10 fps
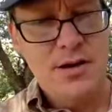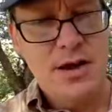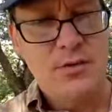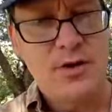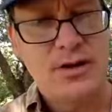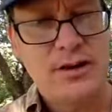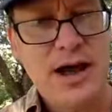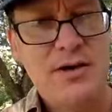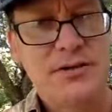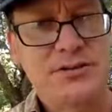it would
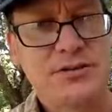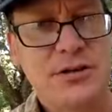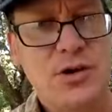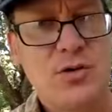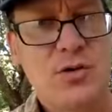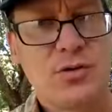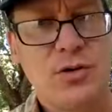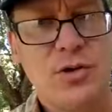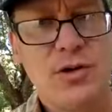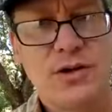allow the slower
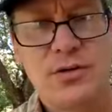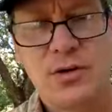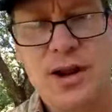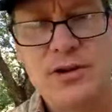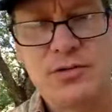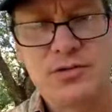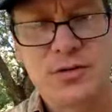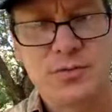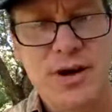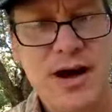growing granules
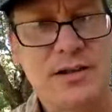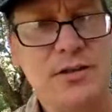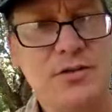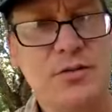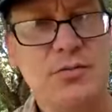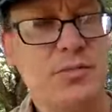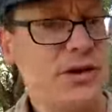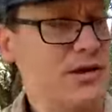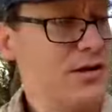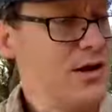of pollen to
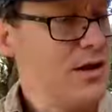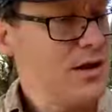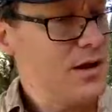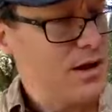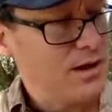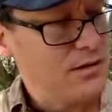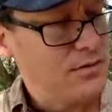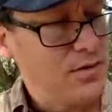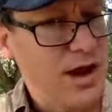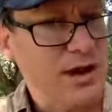meet
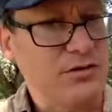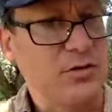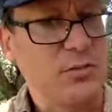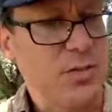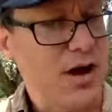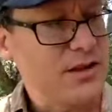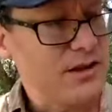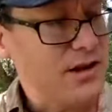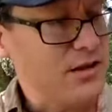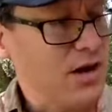and actually
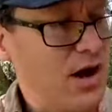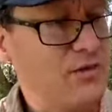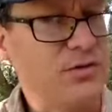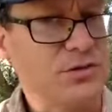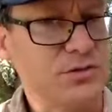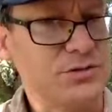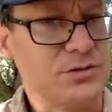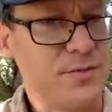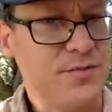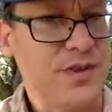pollinate the ovules.
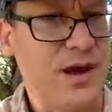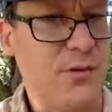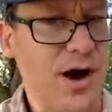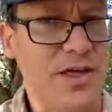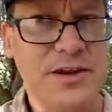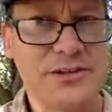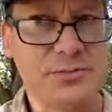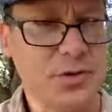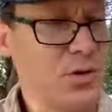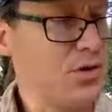Now, why that's
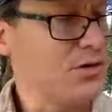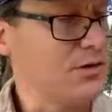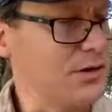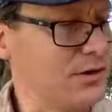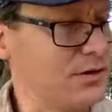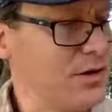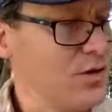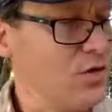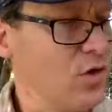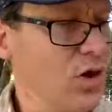important is
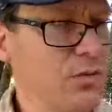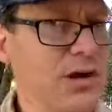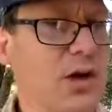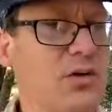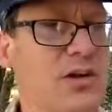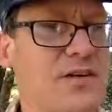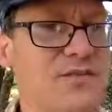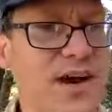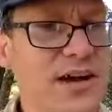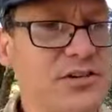normally only the
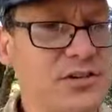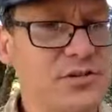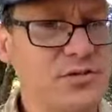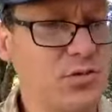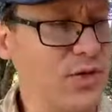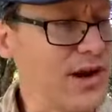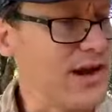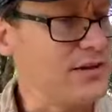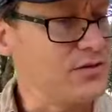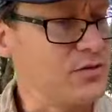fastest
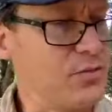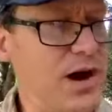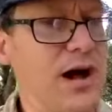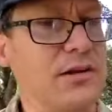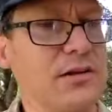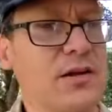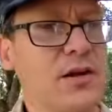grains of pollen,